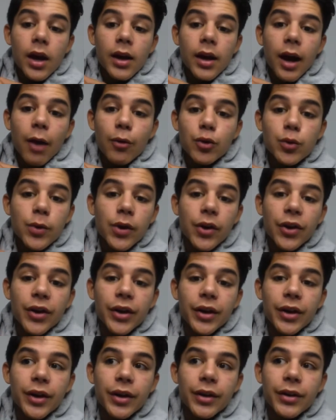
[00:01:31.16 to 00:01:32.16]
I was
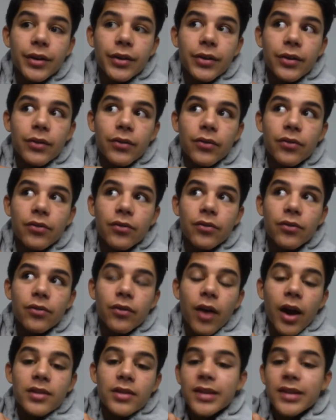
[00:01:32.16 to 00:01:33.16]
wearing.
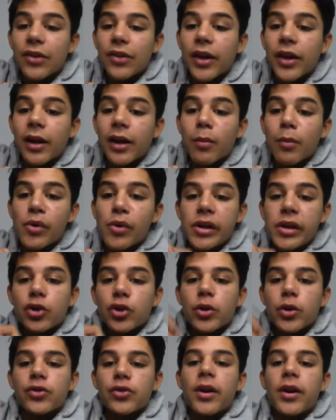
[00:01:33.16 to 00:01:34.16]
I sound like Marina
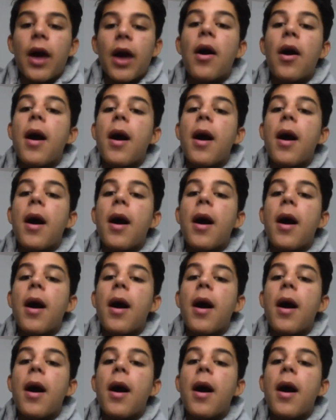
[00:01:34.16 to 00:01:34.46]
Joyce right now.